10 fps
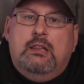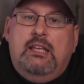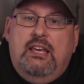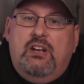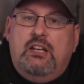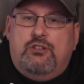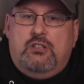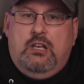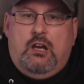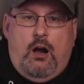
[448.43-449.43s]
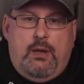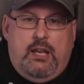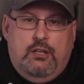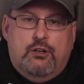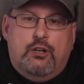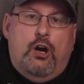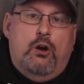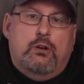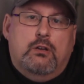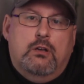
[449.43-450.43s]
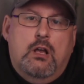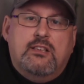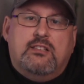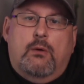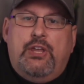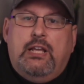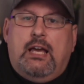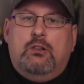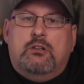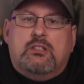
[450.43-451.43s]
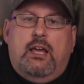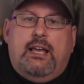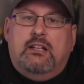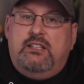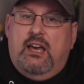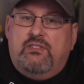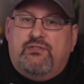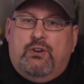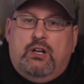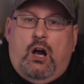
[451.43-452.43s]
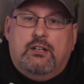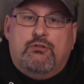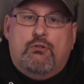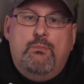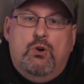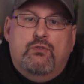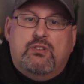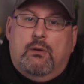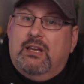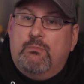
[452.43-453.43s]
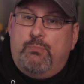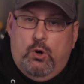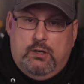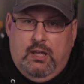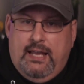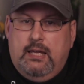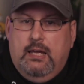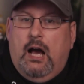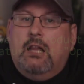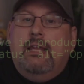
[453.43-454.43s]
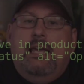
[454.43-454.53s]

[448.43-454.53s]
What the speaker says: Leave an interesting comment in your code, something that looks like a dev has forgotten to remove something important, like a